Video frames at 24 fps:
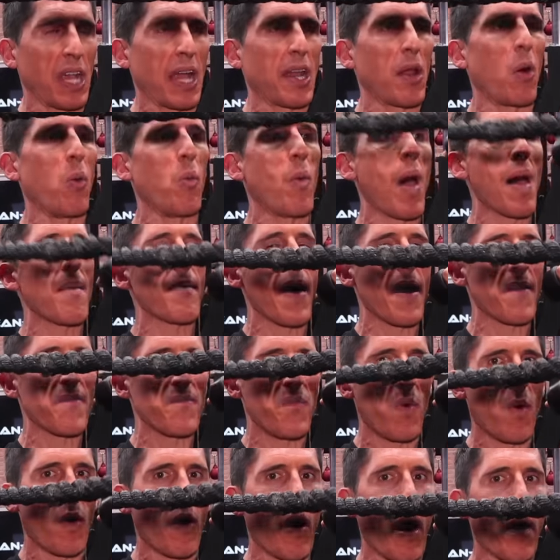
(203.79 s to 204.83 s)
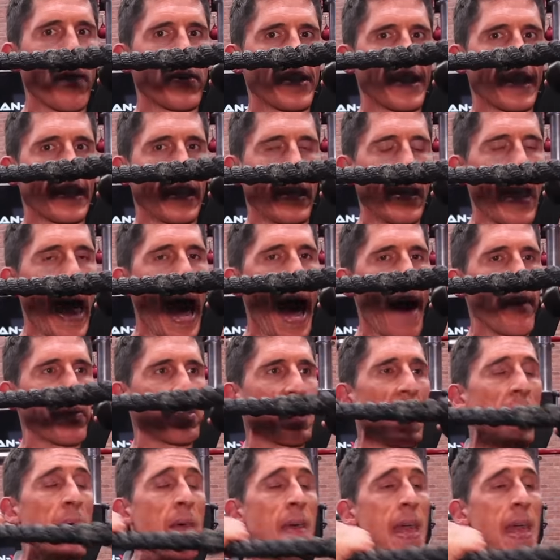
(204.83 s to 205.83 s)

I don't want my forearms to collapse.